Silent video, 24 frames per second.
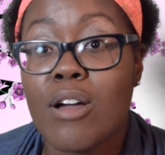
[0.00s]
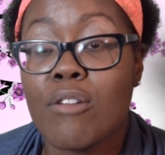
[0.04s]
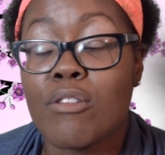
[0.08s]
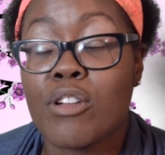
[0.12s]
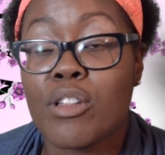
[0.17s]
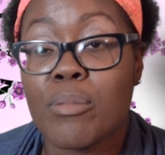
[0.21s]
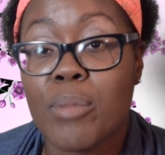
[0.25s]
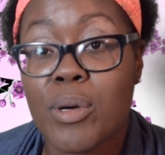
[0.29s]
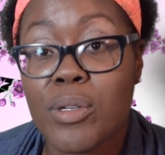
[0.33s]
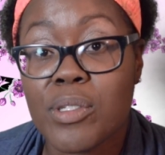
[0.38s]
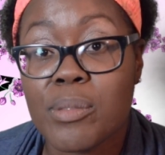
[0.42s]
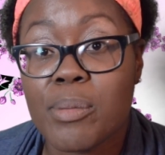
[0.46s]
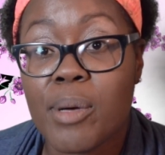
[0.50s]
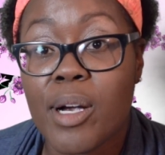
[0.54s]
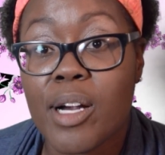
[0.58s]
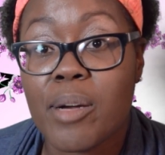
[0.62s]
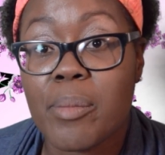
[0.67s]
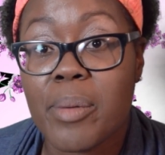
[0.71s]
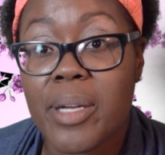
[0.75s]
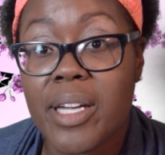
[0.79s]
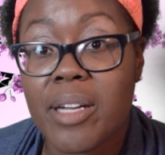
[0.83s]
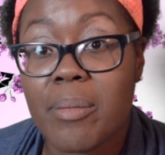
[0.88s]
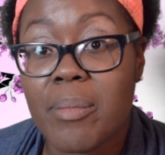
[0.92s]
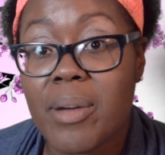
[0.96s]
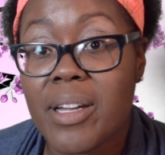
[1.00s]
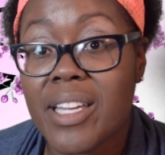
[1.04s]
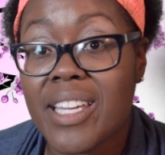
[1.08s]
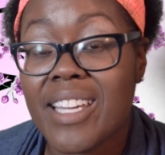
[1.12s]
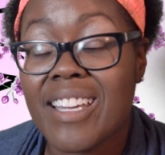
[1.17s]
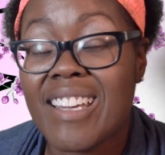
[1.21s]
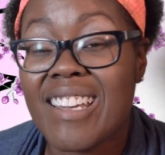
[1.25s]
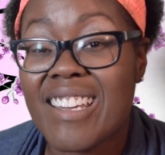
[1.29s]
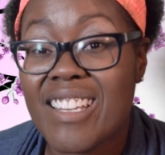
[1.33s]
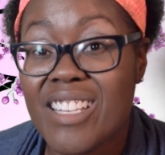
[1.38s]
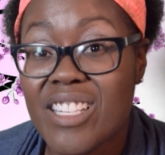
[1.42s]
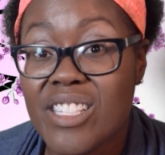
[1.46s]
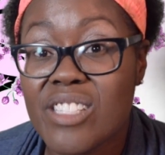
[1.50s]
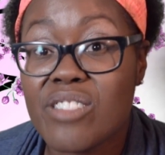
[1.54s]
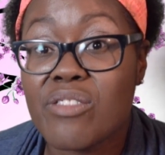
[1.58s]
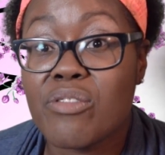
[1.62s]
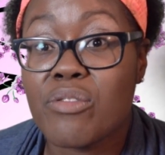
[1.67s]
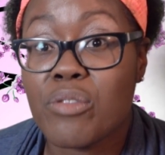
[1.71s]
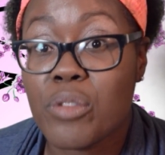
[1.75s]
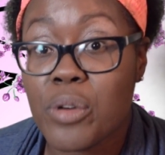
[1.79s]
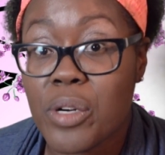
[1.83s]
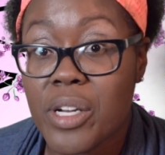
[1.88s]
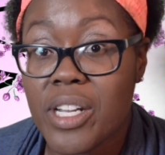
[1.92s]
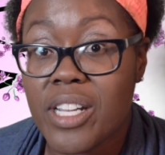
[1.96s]
but for the most part PicMonkey
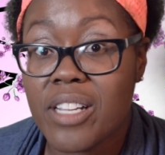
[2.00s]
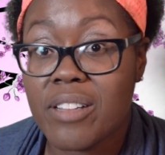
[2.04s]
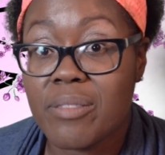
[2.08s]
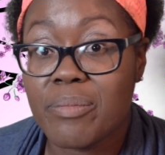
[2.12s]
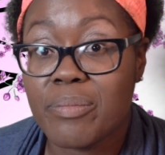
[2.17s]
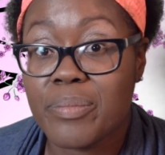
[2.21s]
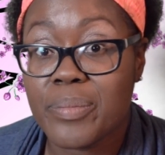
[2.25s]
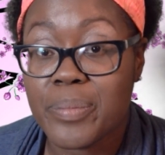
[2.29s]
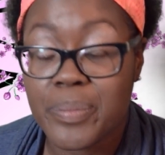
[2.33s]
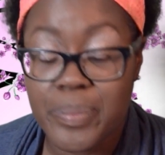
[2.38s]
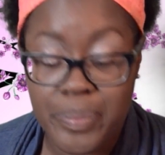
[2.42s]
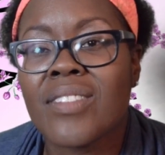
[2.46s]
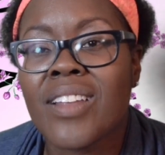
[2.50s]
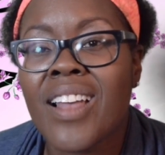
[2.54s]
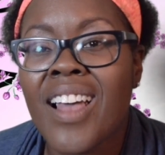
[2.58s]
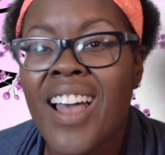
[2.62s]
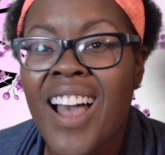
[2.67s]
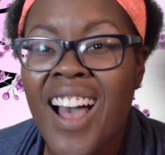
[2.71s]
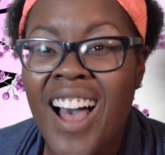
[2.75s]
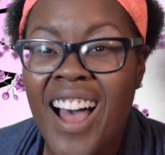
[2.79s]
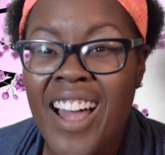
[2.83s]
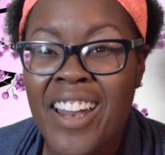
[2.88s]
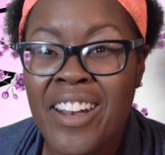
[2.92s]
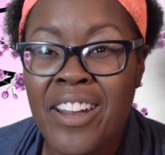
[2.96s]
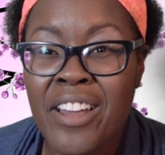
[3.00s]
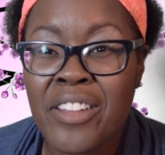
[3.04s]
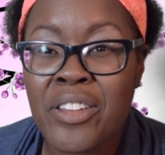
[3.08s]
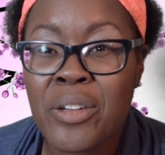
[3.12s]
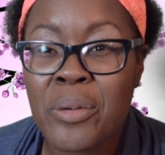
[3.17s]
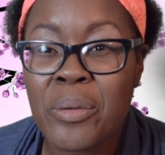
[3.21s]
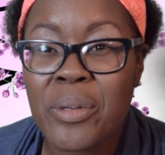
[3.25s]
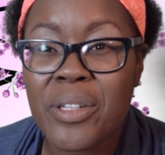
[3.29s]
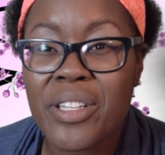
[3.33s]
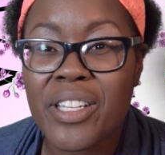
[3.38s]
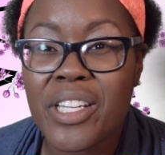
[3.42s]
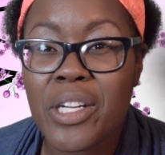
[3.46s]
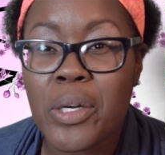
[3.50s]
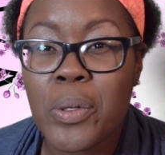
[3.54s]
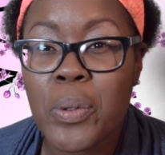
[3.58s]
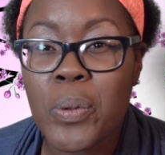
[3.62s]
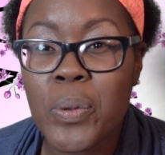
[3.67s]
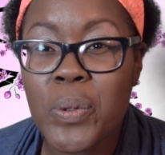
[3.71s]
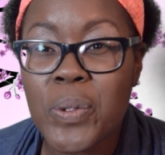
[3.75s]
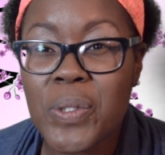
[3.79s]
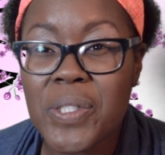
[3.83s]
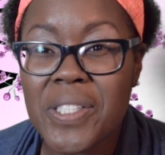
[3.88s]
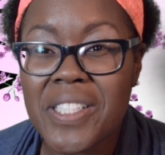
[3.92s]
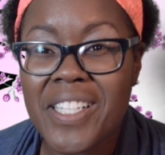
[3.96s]
is free. Another really
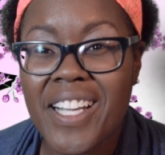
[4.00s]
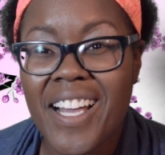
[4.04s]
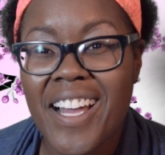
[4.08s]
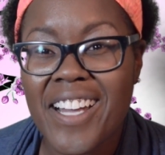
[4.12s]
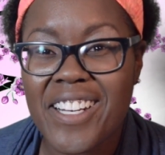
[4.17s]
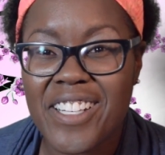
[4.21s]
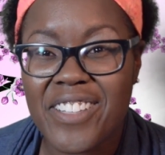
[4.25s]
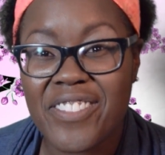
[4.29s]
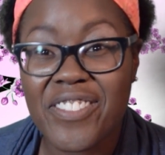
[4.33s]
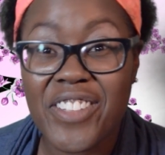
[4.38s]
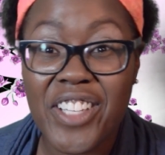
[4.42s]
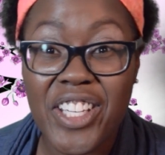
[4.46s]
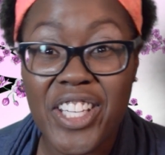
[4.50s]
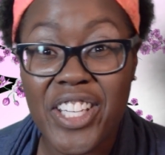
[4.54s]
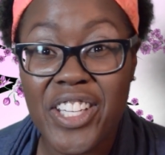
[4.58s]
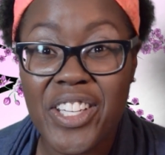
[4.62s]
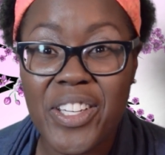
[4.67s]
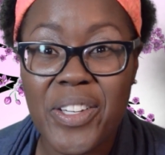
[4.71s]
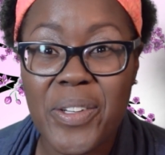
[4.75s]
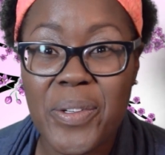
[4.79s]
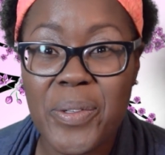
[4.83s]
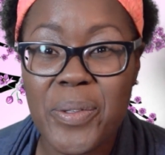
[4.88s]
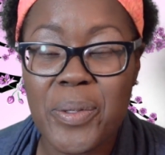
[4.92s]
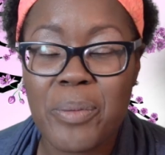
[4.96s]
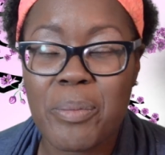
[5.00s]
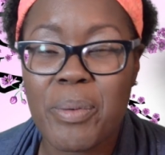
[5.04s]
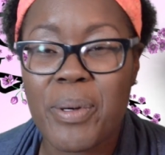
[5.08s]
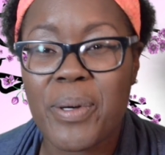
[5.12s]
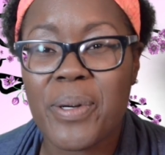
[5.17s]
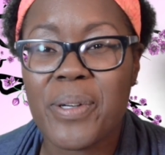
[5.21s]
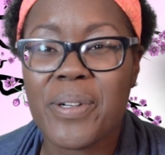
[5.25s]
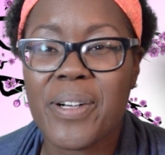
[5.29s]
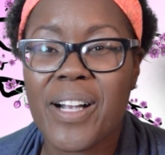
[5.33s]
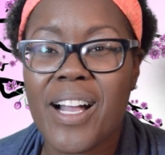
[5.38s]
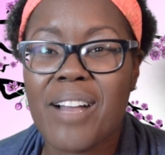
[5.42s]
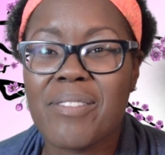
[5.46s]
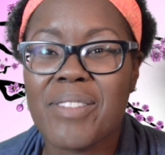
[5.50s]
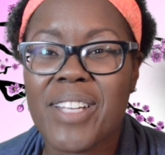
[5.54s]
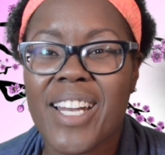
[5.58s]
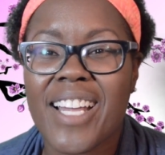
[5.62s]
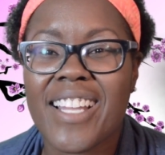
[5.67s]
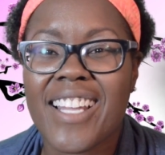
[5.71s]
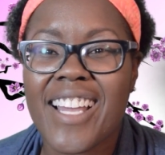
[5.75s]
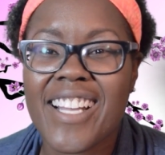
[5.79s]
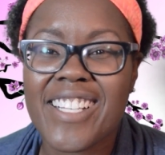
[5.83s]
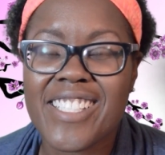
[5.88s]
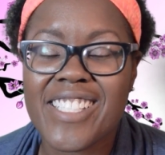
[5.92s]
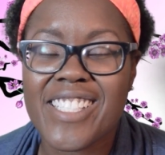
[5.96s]
cool and kind of cute program
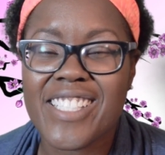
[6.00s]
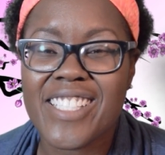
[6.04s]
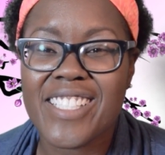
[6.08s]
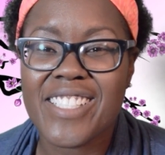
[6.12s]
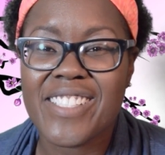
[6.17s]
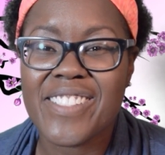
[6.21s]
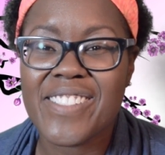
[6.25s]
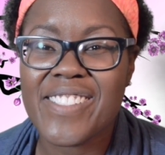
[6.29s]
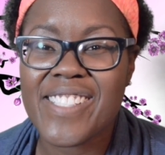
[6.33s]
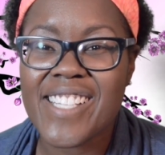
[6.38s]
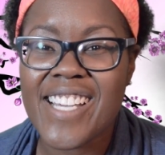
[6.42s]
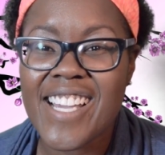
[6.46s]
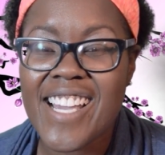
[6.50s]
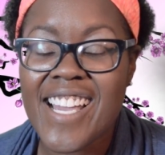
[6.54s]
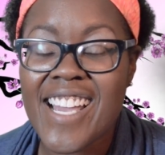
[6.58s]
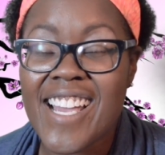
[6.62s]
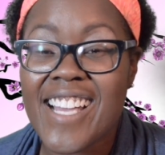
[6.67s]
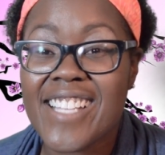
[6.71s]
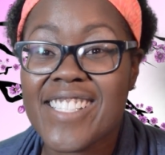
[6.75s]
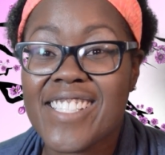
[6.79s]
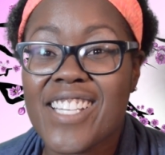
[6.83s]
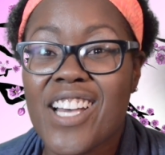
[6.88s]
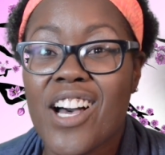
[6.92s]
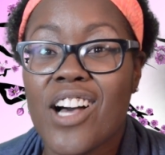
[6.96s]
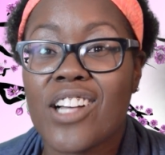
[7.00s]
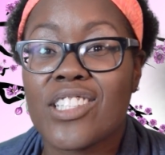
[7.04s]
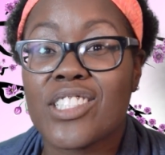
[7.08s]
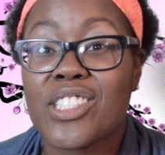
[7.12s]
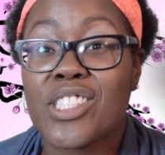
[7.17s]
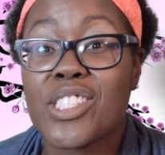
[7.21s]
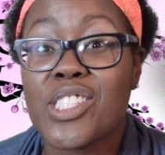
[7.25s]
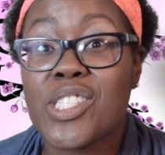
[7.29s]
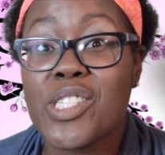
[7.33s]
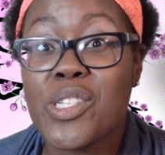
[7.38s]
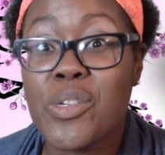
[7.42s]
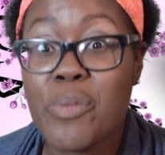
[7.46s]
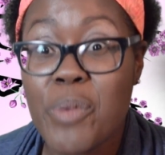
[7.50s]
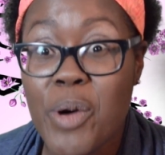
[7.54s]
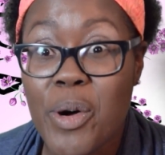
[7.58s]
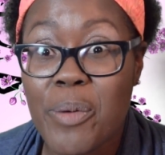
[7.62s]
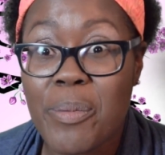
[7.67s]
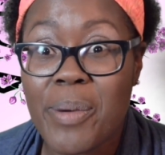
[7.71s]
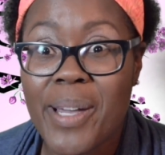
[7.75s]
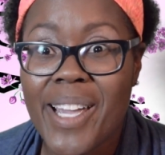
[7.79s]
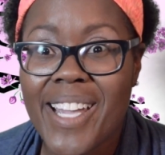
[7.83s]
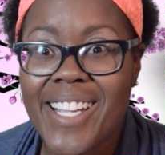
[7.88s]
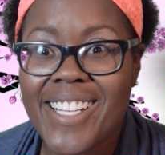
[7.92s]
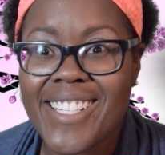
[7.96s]
that I like to use is called
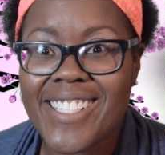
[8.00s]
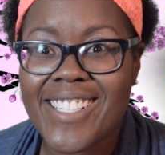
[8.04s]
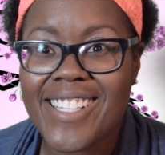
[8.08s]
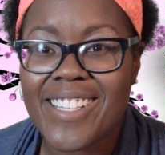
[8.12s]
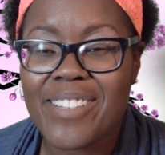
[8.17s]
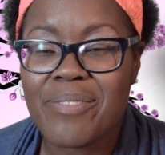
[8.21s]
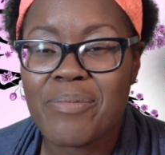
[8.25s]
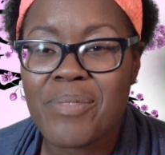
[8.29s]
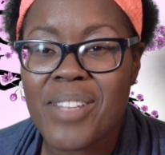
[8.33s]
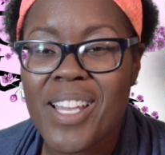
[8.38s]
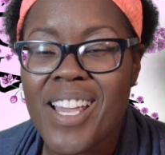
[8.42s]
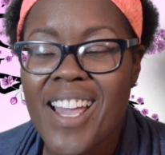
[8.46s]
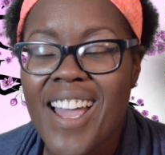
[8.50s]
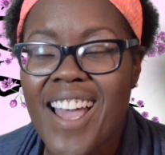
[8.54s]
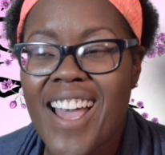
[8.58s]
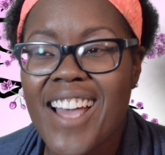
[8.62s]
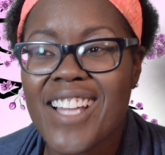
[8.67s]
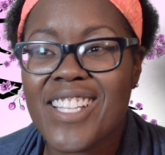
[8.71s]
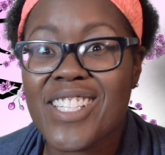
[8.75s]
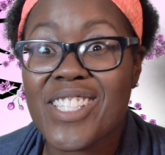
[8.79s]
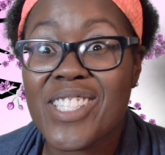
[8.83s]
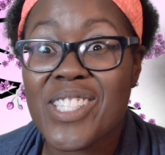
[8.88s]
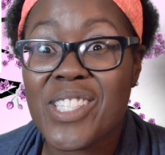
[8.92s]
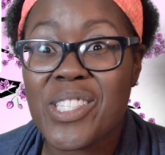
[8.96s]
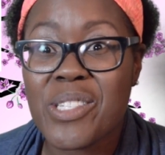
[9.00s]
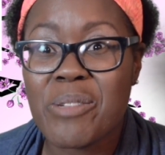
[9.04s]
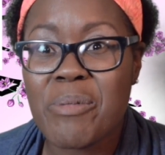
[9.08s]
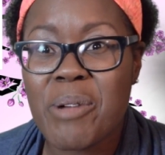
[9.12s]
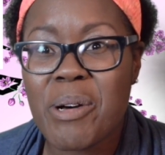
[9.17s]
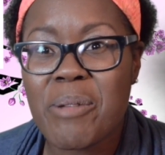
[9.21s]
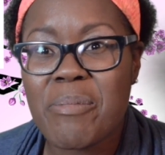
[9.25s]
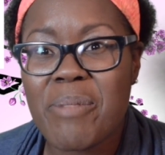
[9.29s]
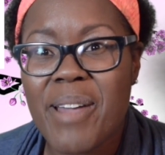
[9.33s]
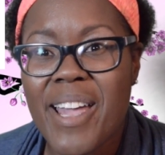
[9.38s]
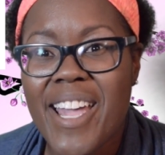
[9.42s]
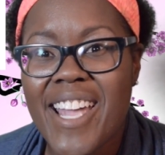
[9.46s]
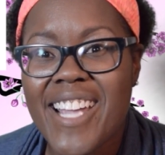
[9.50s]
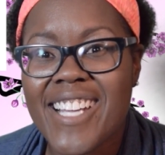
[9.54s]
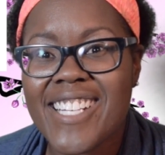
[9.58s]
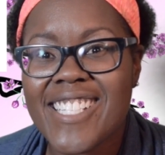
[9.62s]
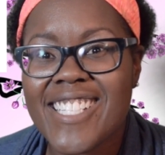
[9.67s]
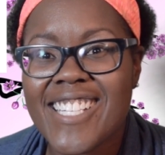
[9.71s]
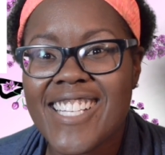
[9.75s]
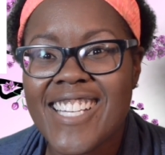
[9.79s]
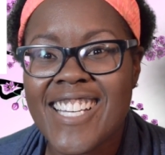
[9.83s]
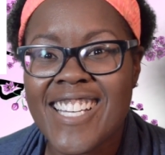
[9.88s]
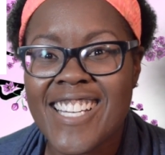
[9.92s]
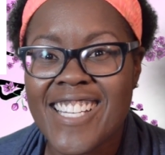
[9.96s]
Sumo Paint. And Sumo
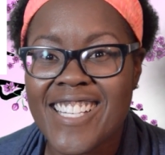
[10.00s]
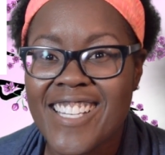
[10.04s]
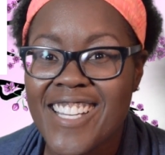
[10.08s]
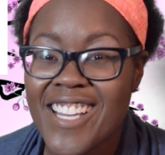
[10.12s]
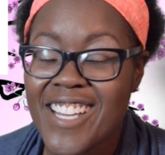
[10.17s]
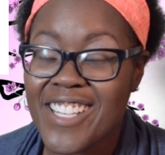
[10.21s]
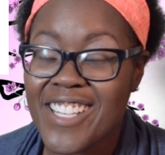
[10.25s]
Paint,